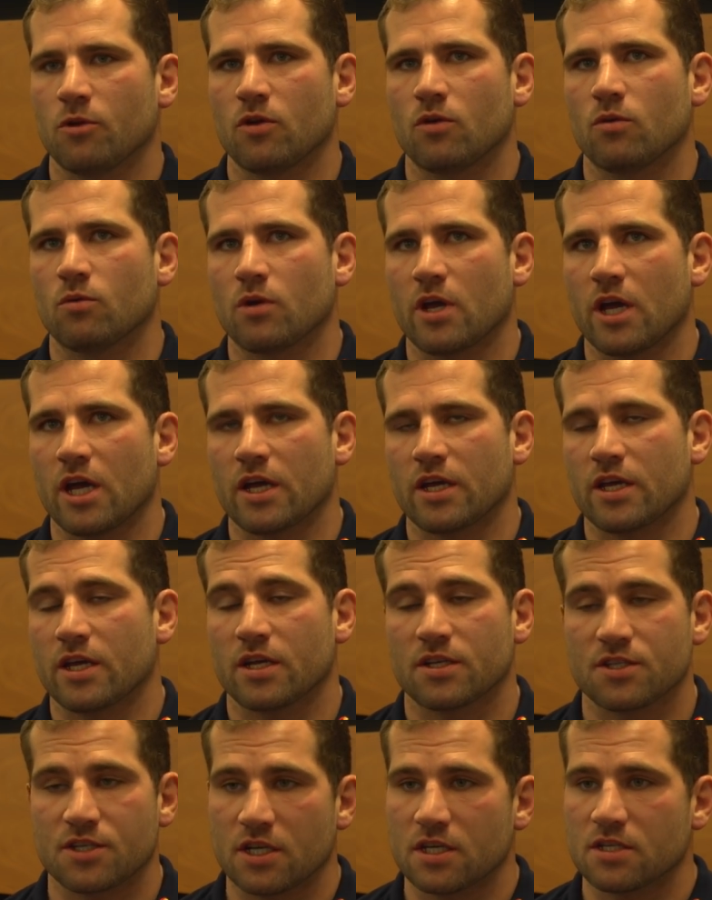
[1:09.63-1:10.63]
You know,
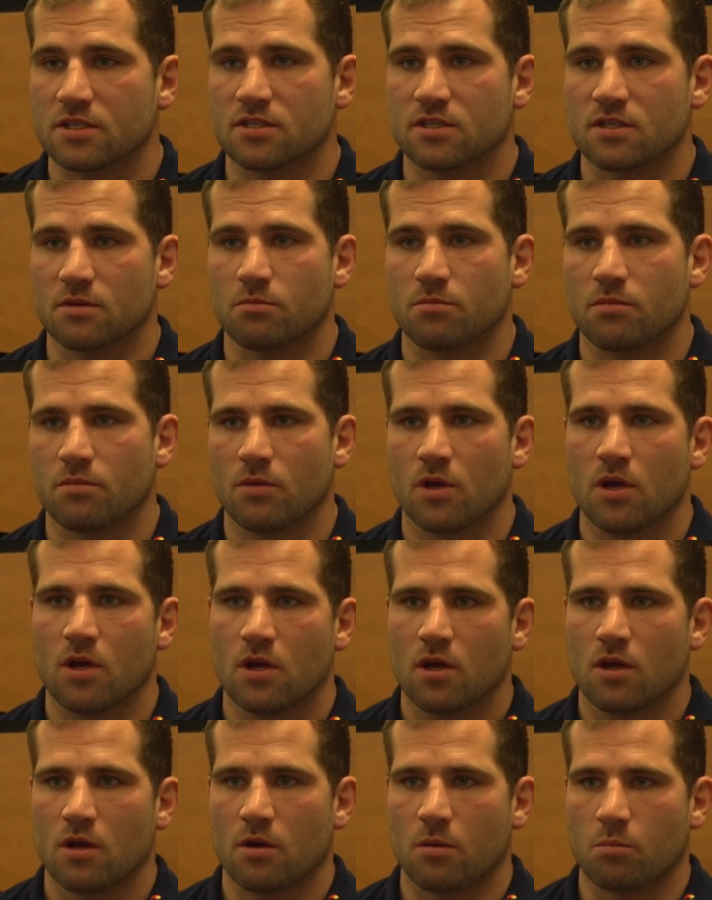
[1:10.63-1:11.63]
kick chase is
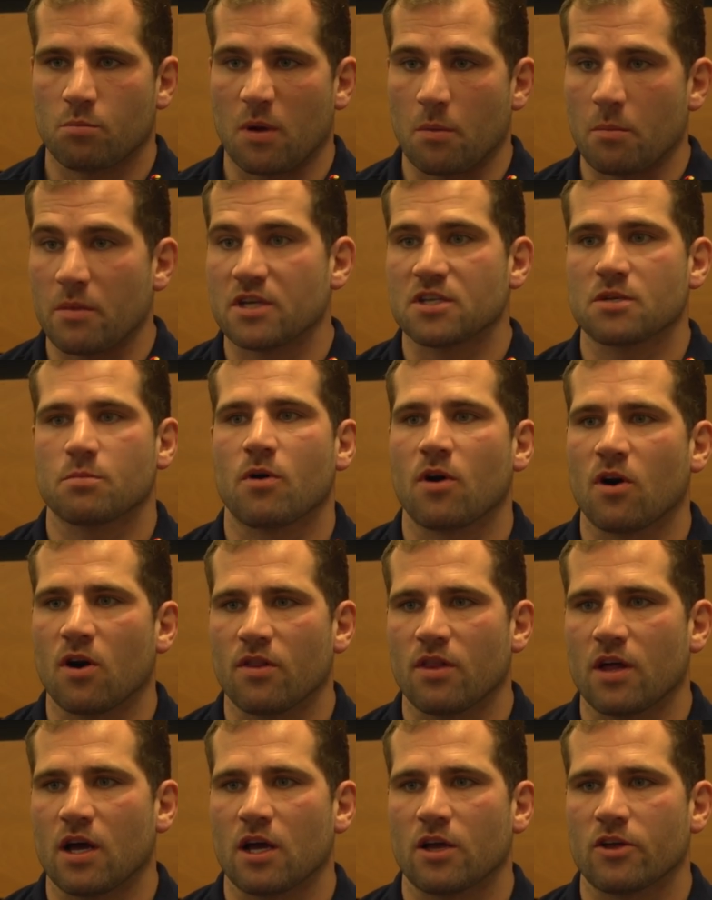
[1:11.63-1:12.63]
a major
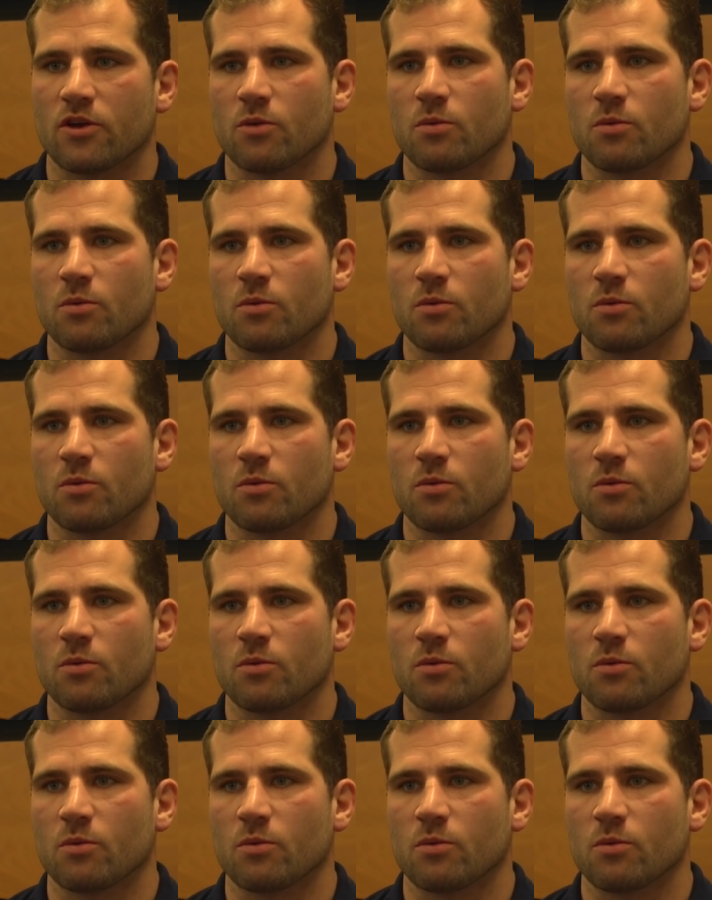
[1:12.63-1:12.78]
part of that.